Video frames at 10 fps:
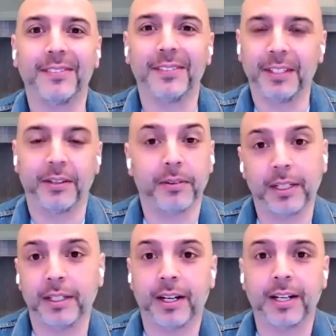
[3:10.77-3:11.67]
and
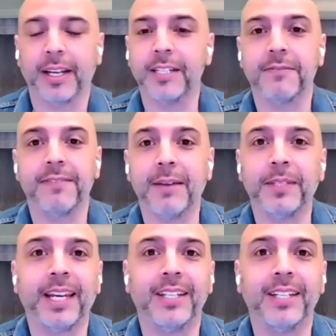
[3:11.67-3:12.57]
in our case,
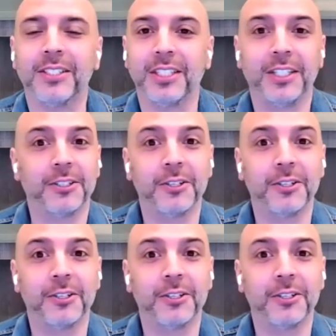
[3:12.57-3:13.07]
family agencies.